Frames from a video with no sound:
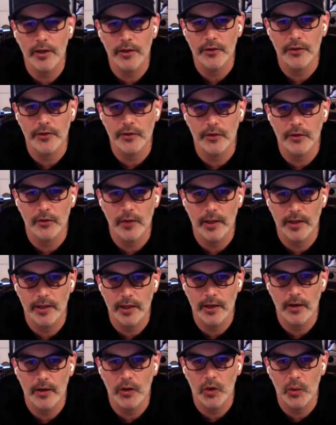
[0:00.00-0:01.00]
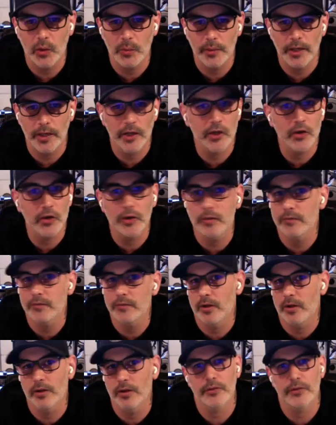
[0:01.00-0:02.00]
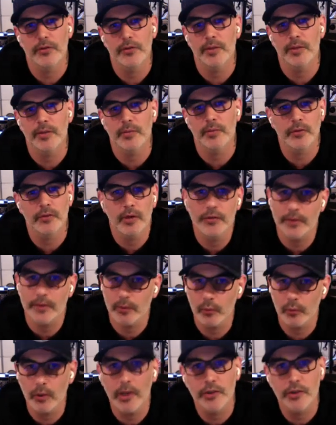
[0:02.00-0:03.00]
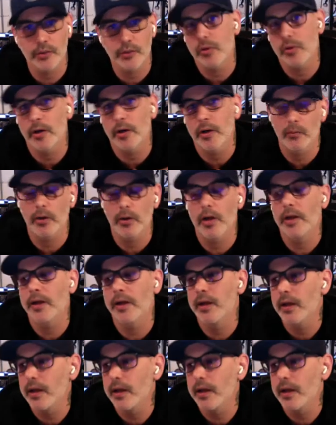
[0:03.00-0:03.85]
And so I got home and I couldn't fall asleep. And so I was like, well, I should probably write.